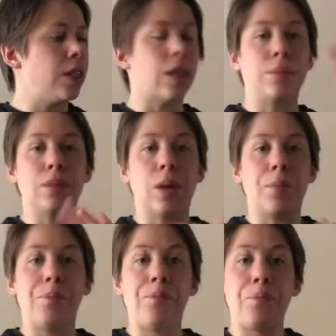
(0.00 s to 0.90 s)
something
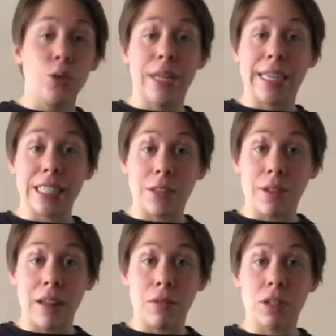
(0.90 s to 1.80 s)
to to enhance the
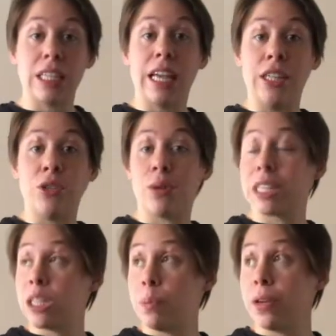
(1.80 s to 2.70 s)
flavors and your
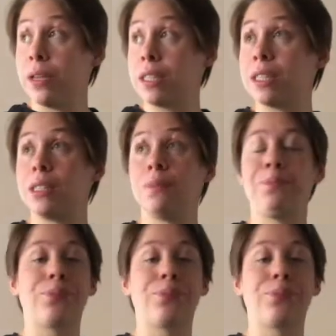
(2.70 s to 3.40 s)
experience.